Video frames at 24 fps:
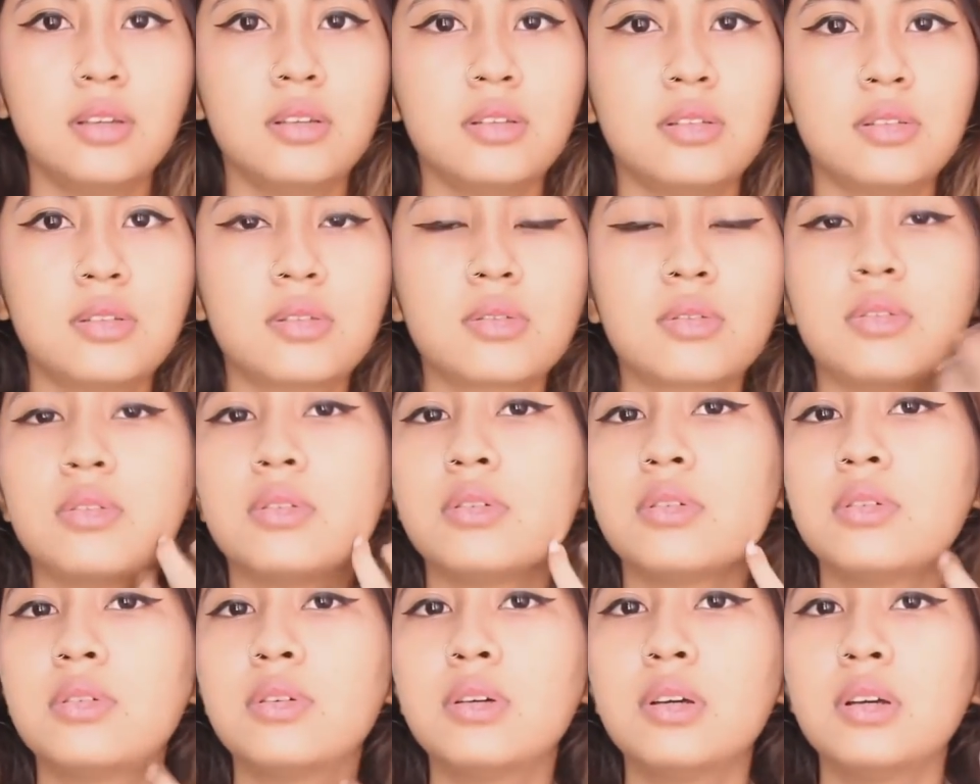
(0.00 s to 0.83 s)
So
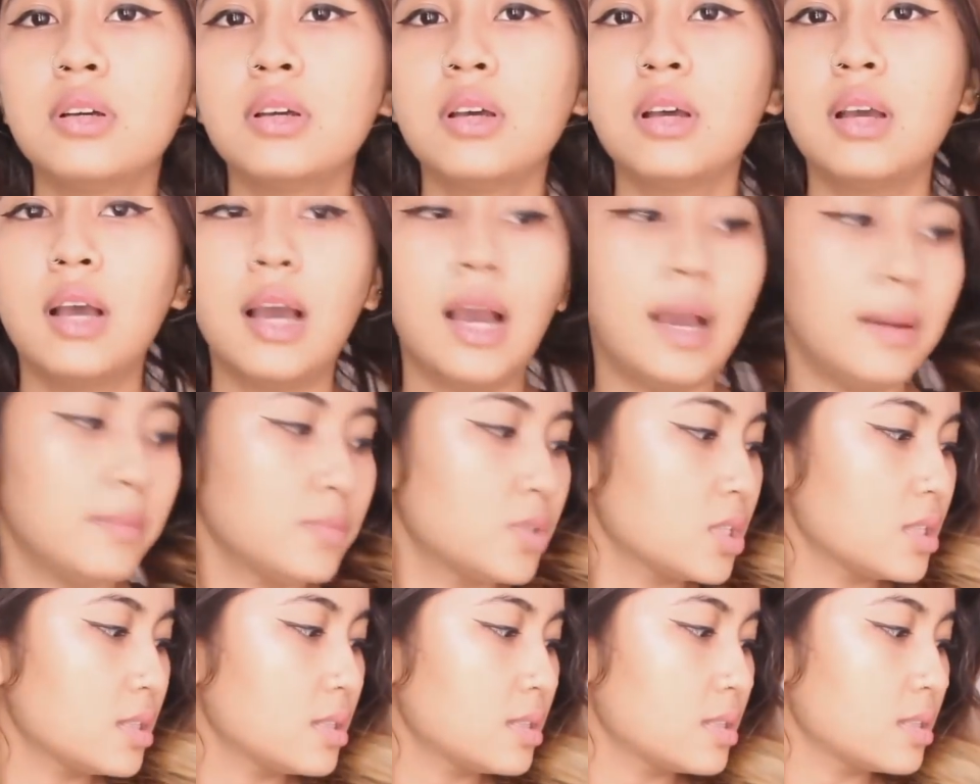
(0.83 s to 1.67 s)
I'm
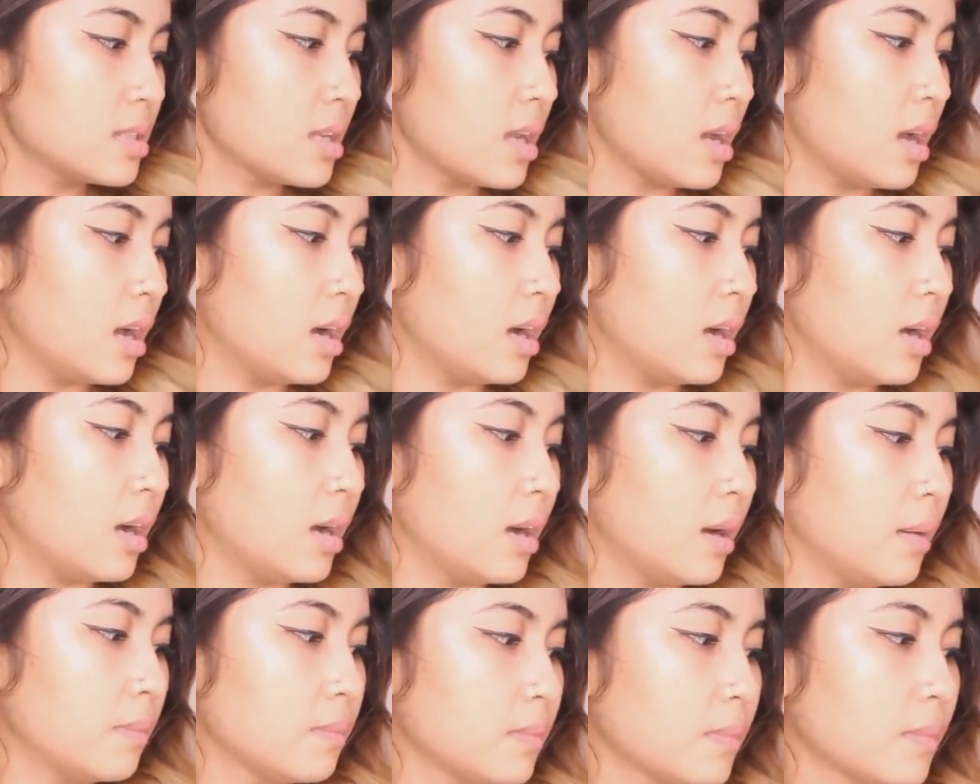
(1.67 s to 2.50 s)
just
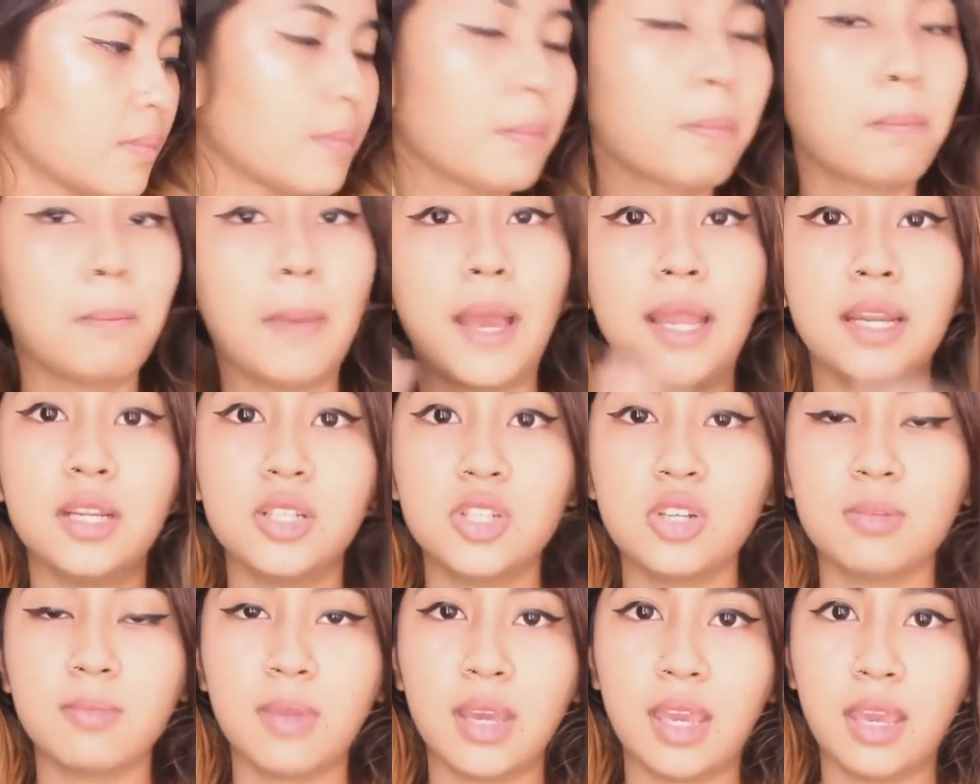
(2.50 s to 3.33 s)

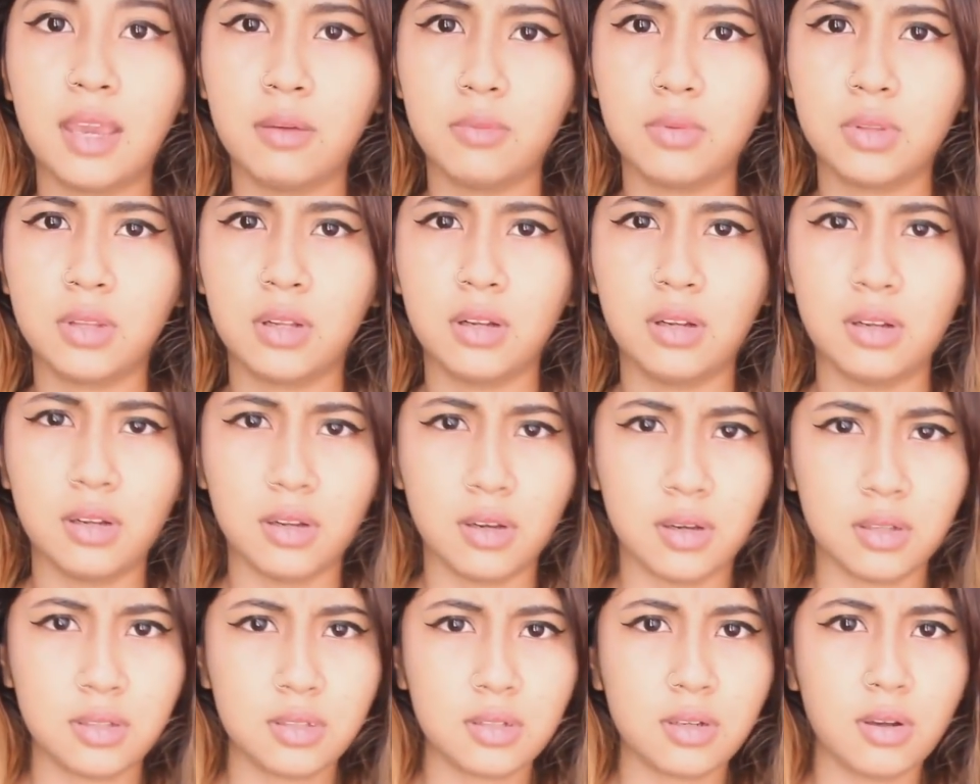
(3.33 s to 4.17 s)
managing my hair with a
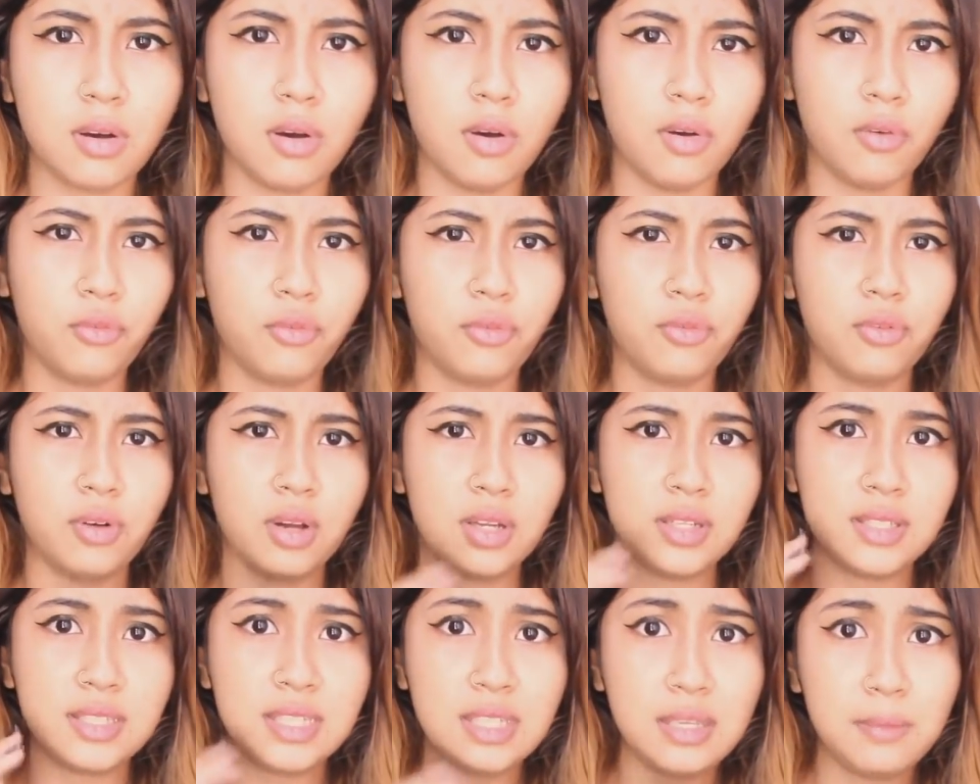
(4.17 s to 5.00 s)
lot of
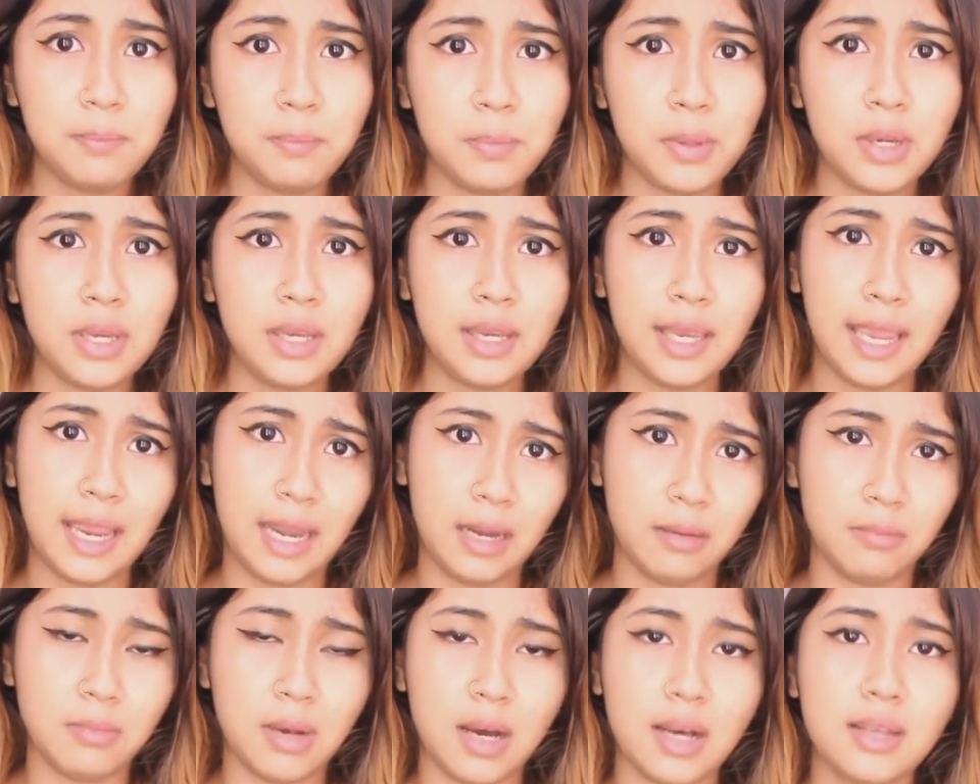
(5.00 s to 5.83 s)
deep
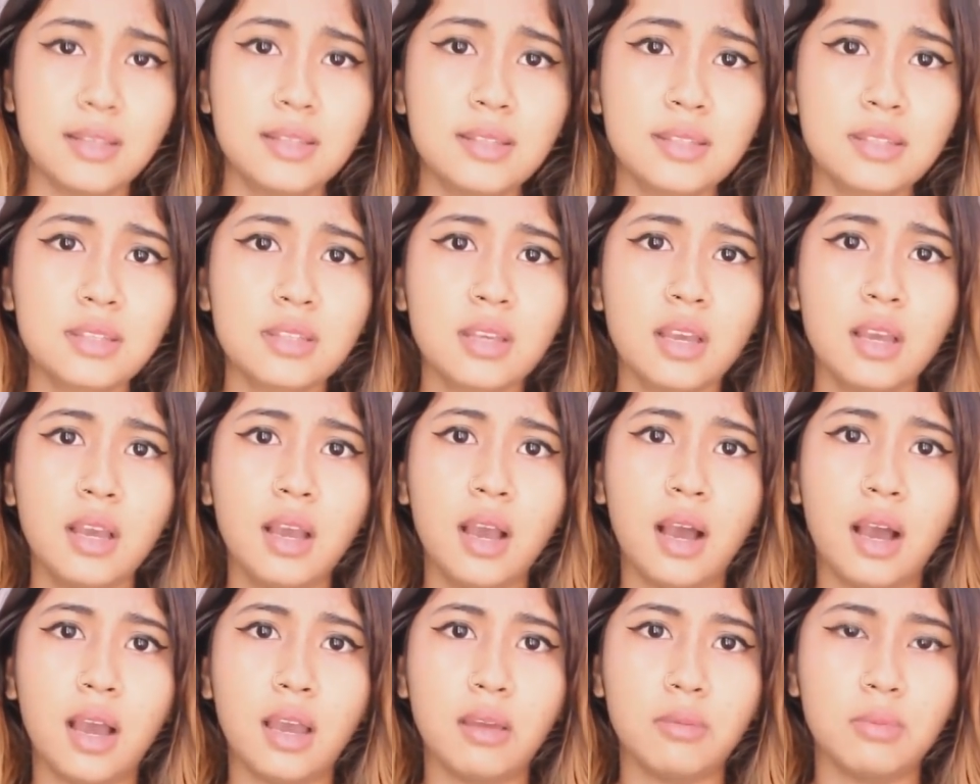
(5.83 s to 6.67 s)
hair masks.
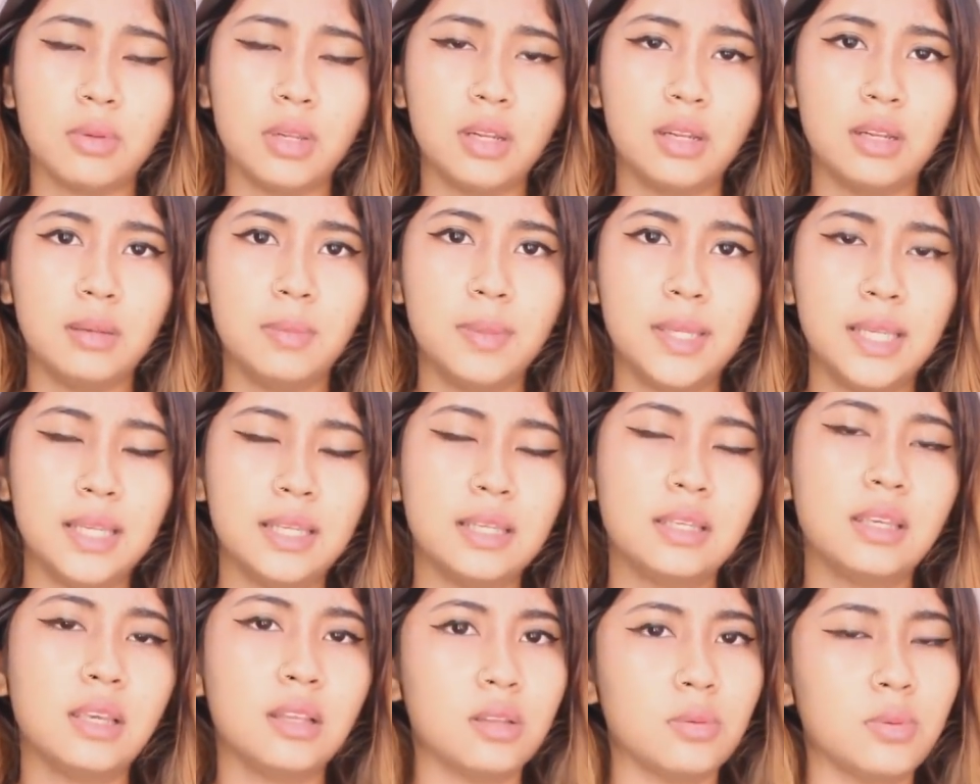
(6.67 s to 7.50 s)
I will be
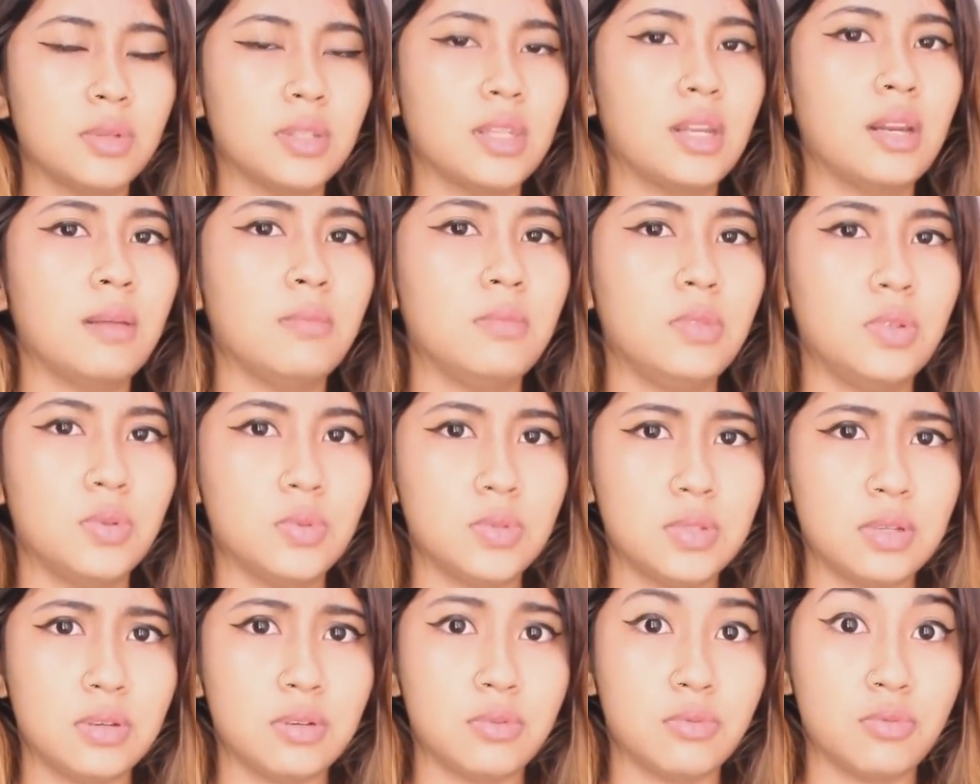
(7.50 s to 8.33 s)
linking the one that I'm
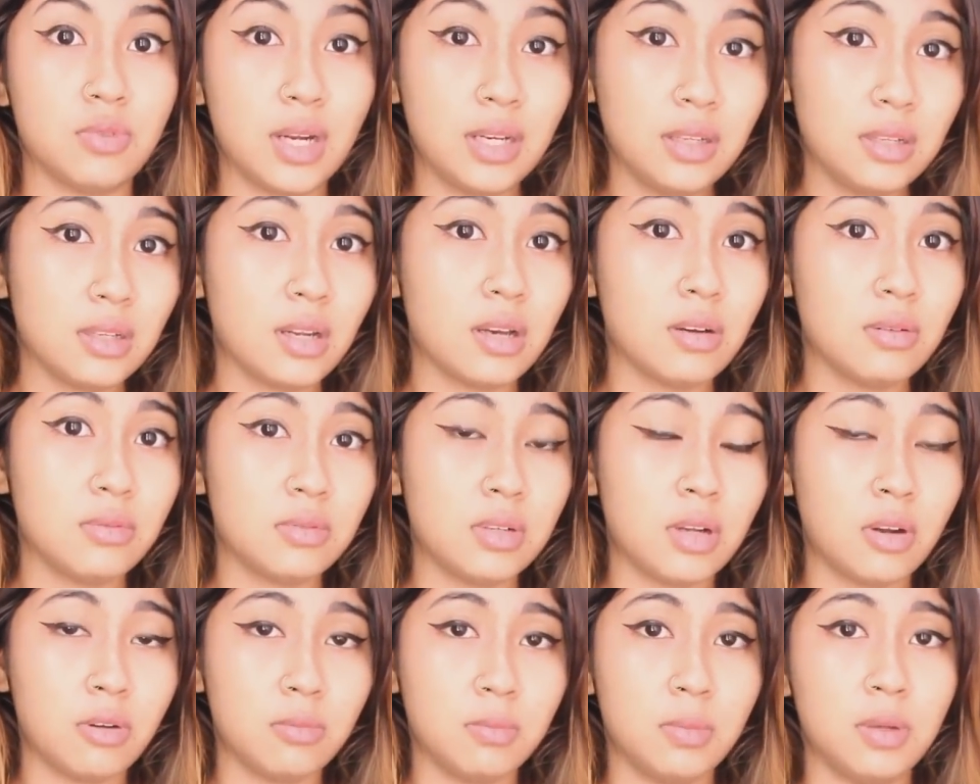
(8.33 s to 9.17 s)
using right now
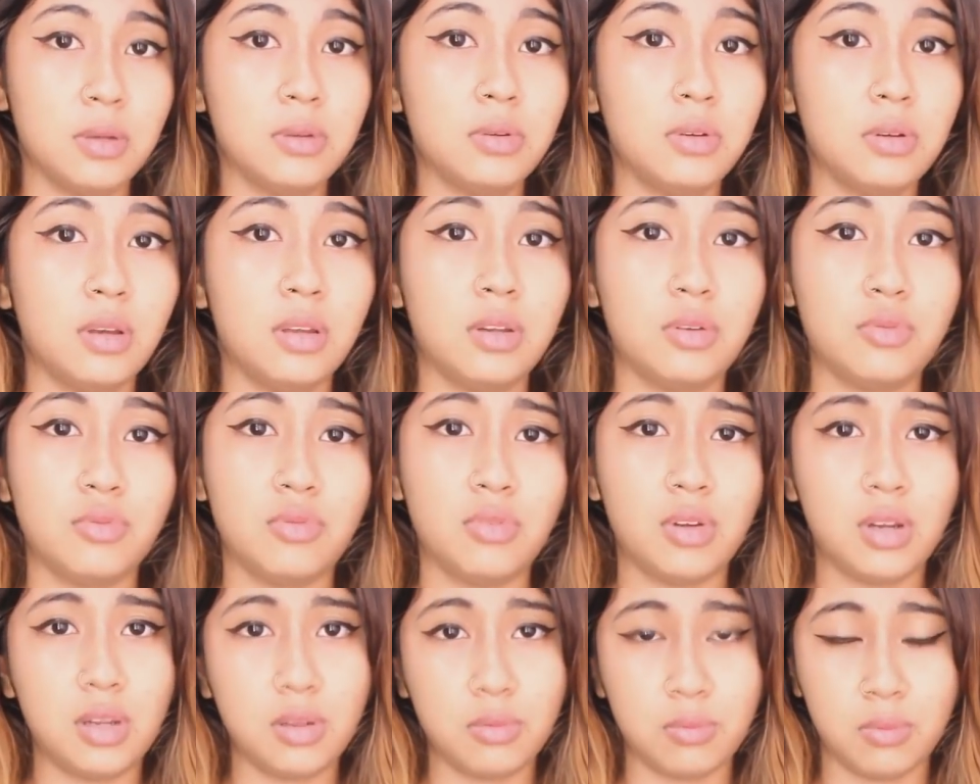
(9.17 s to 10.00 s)
down below. It
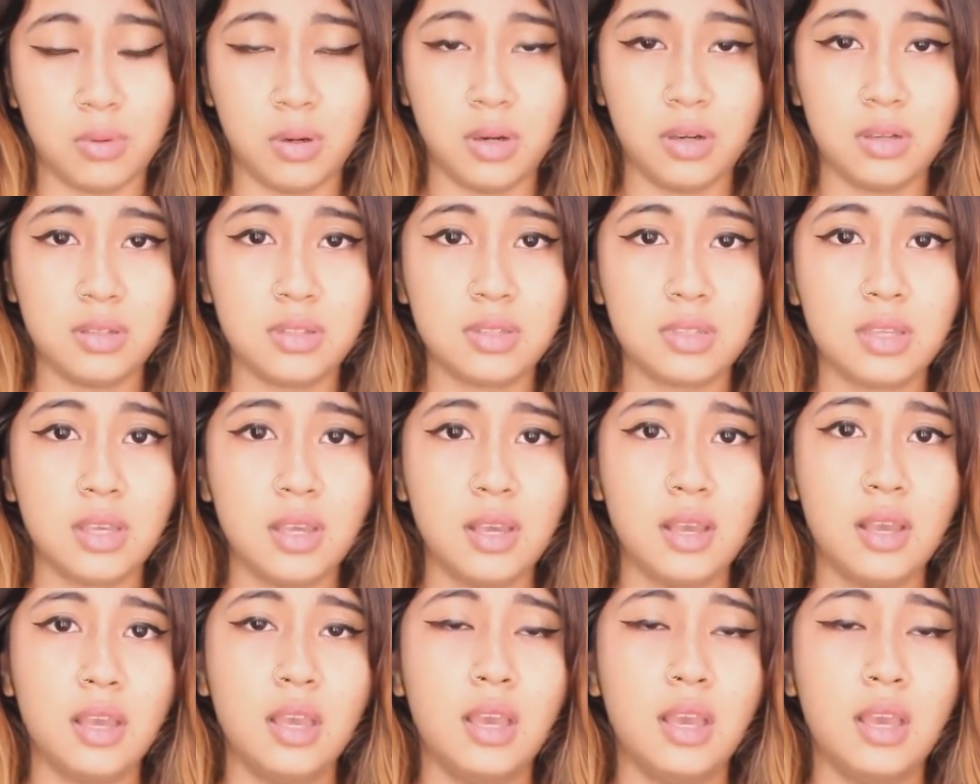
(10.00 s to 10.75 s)
really works.